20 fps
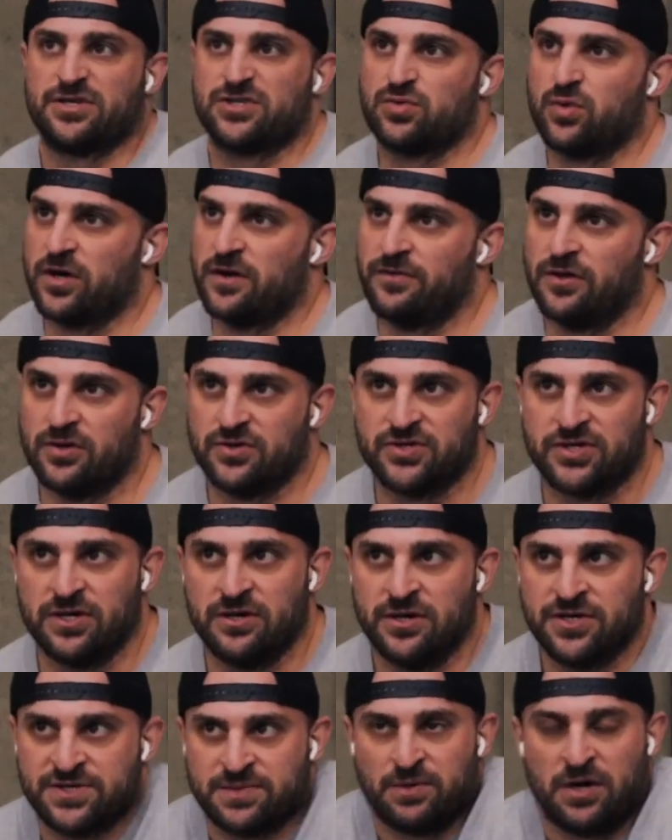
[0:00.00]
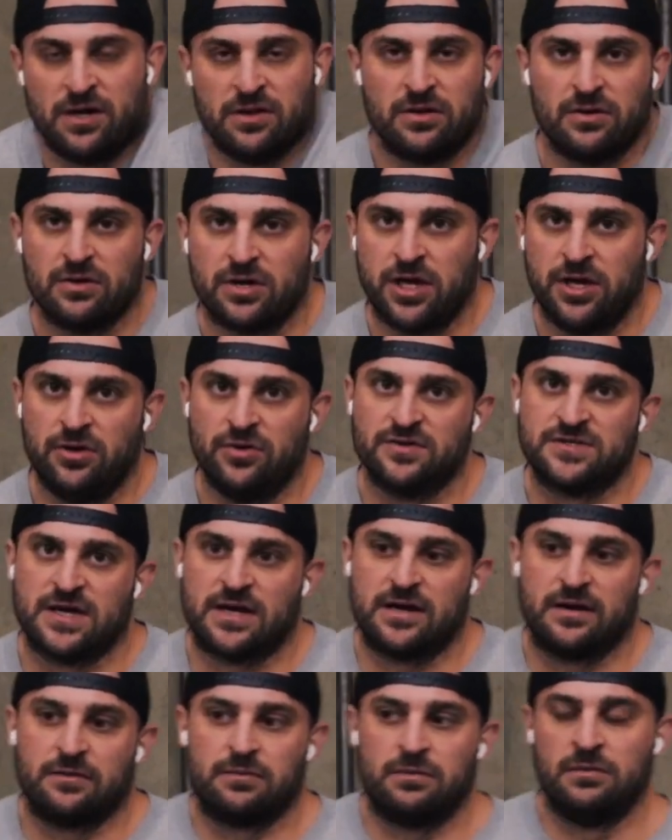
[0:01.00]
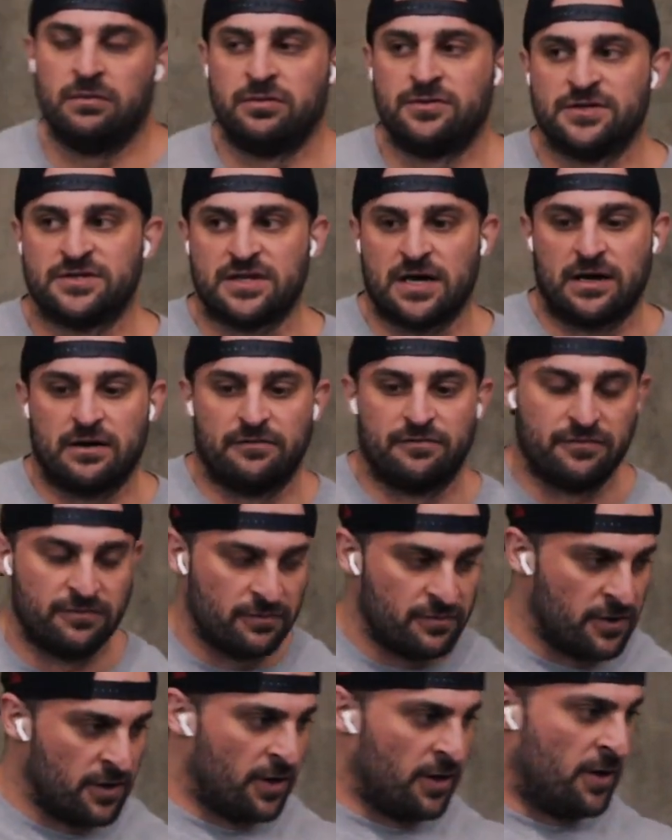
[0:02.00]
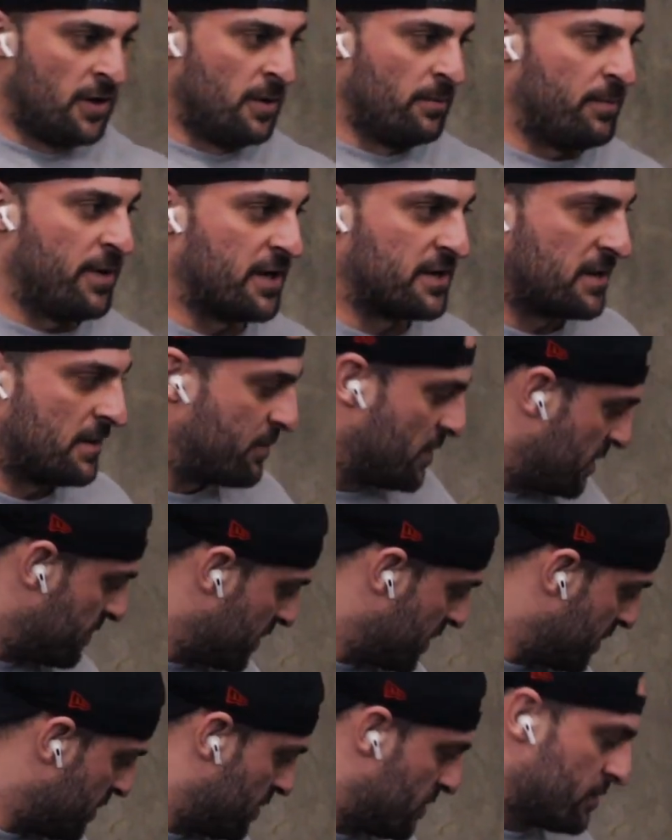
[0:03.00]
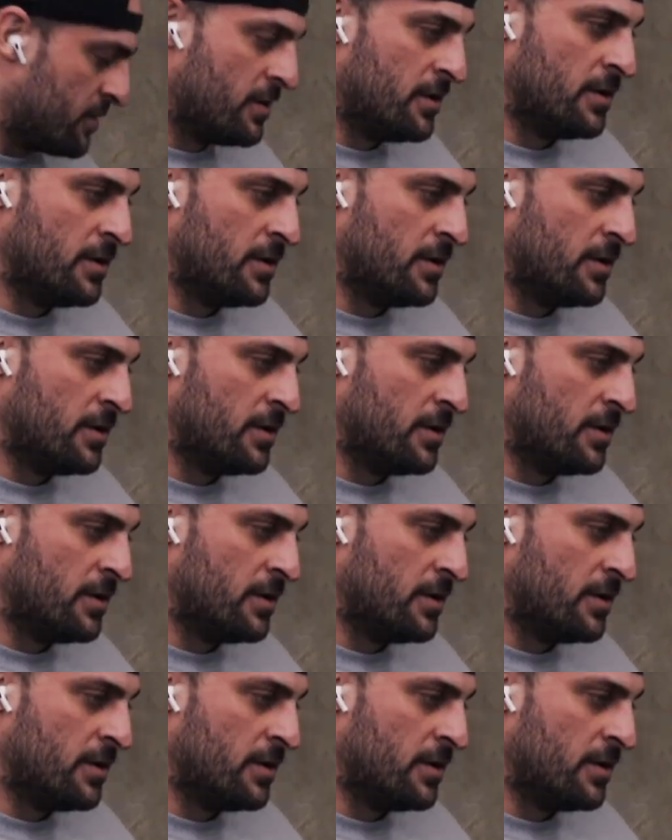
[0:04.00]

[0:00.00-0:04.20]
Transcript: Just one of those small little cues that I've just kind of picked up on my own.